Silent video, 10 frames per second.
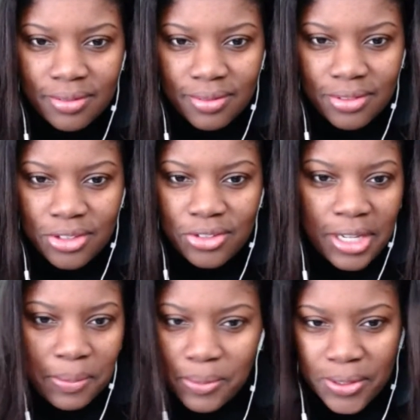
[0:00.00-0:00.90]

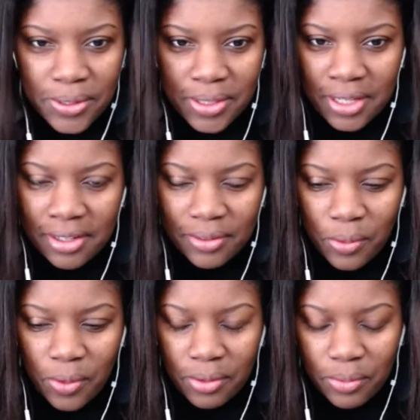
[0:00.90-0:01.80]
sustainability
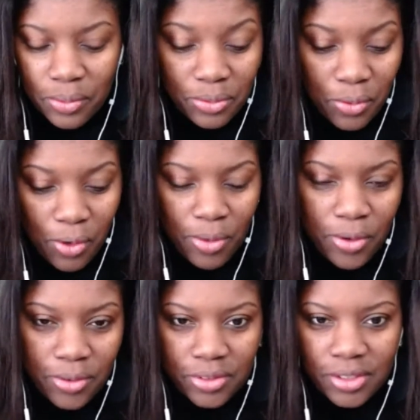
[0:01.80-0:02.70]
or
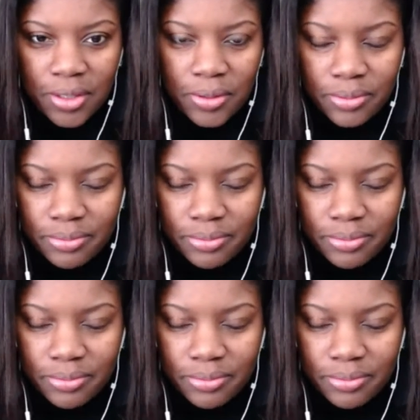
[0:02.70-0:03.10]
former, we're going